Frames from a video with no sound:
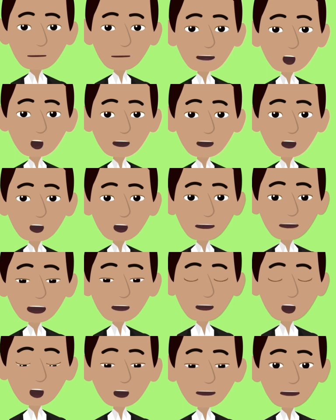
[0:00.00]
and you
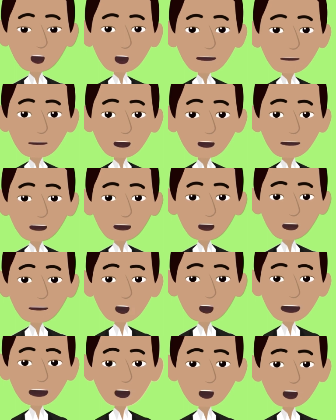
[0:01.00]
believe that you
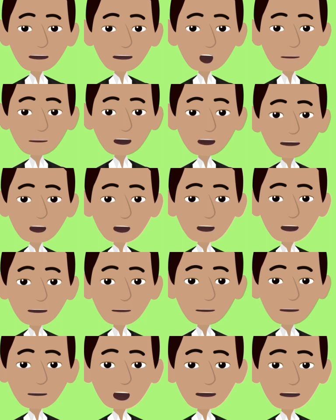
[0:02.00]
deserve to create a
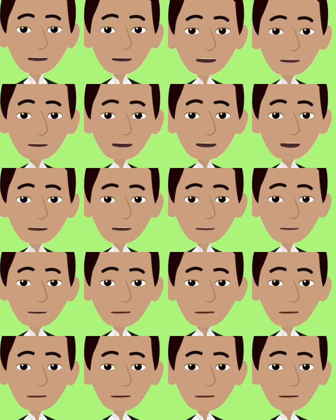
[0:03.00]
positive life,